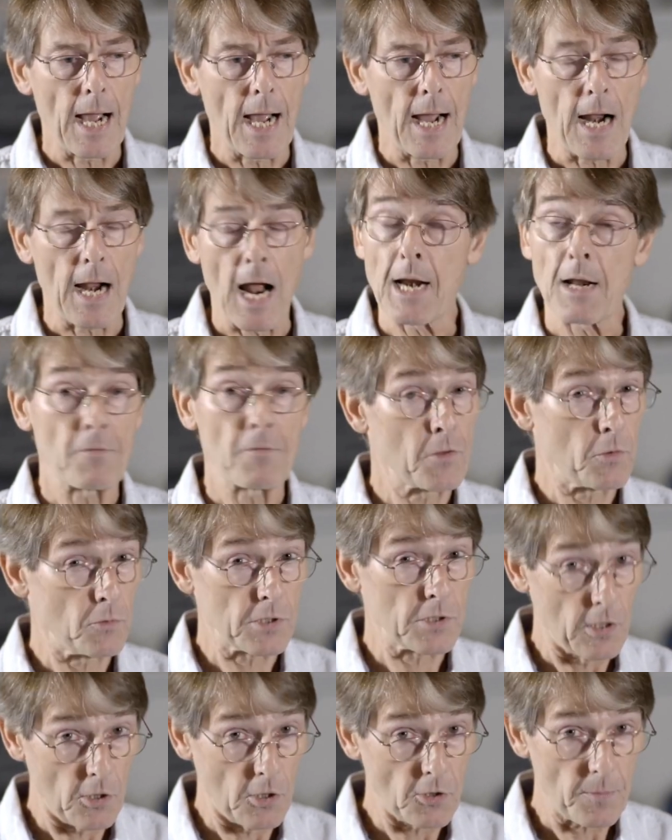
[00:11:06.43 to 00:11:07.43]
Uh, and I've
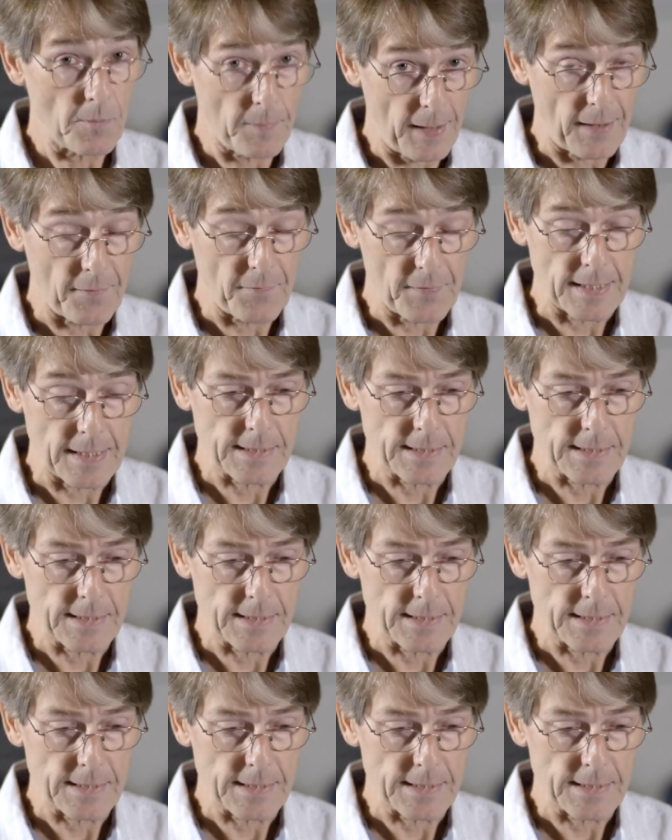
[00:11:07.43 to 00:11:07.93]
thought a lot about